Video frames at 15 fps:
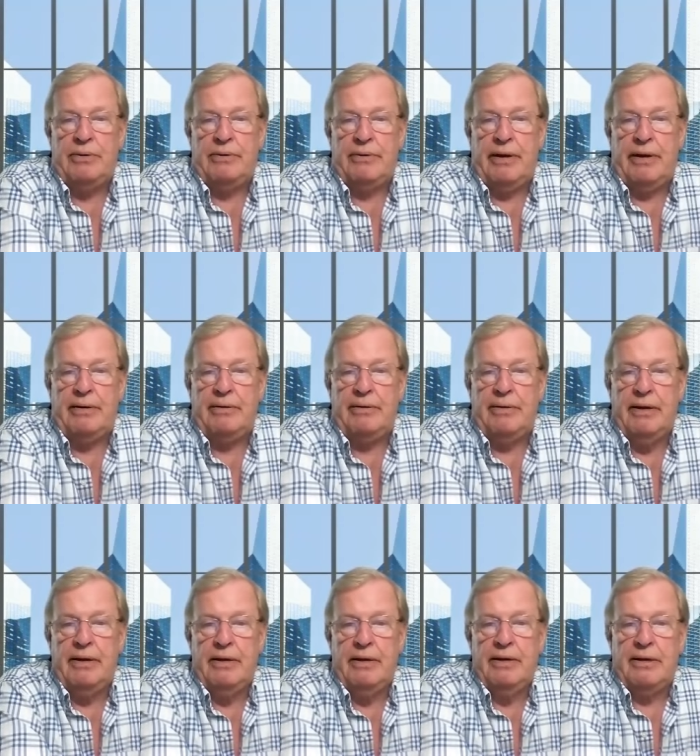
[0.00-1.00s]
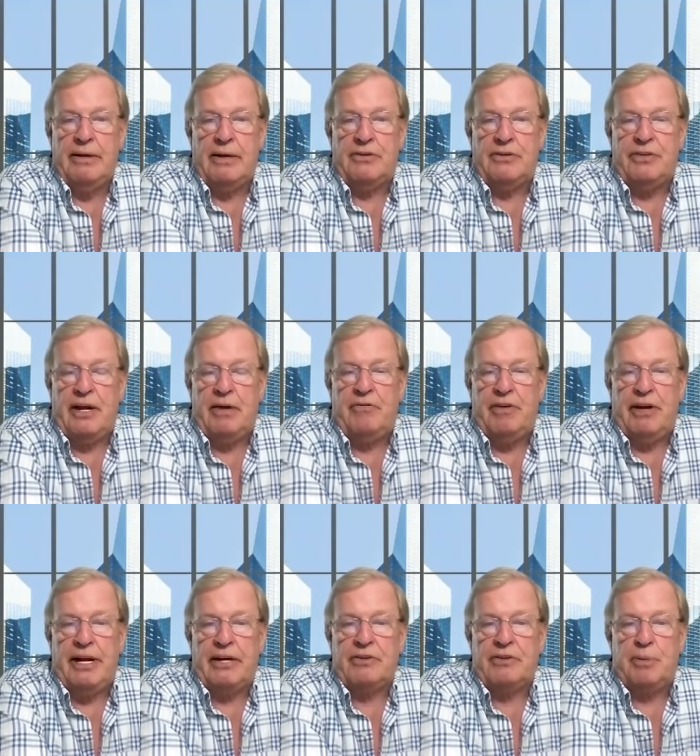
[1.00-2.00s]
And then I'll send
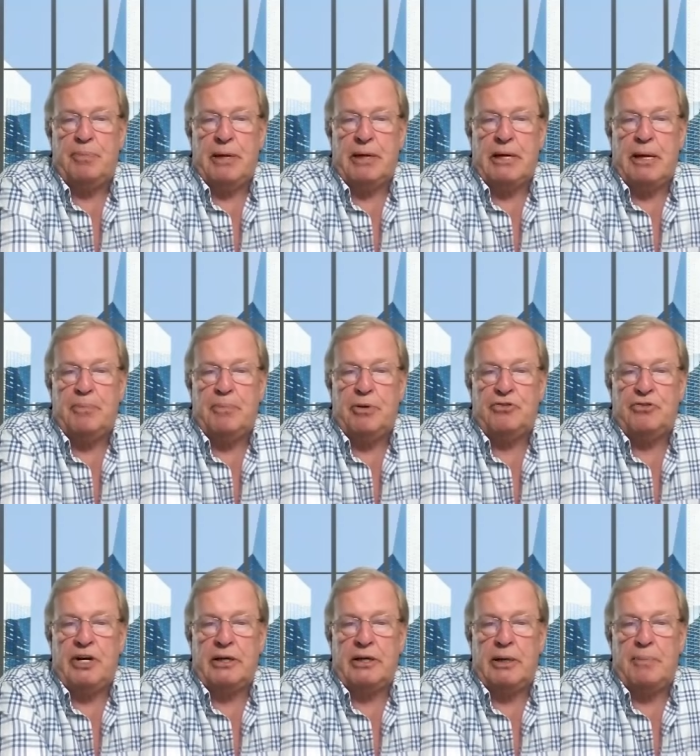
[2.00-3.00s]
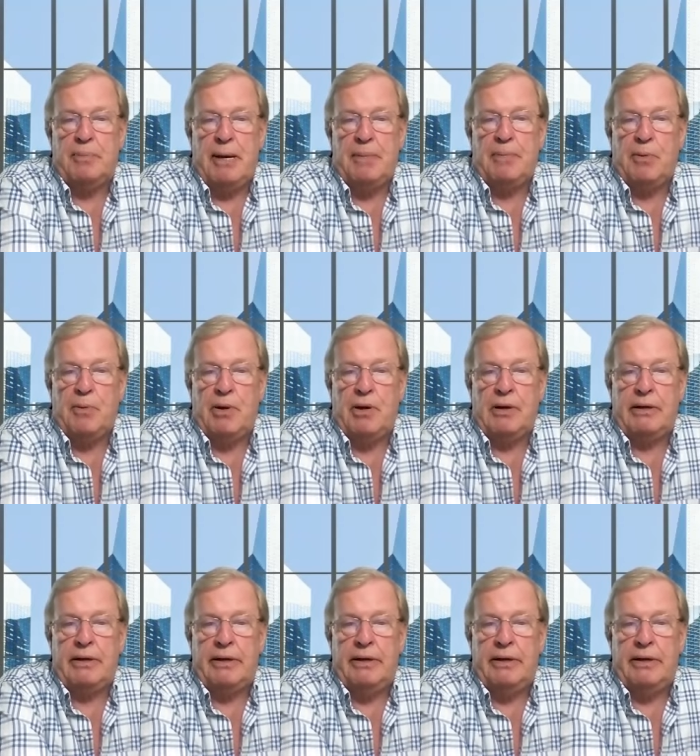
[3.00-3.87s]
FedEx to pick up your check and a paperwork.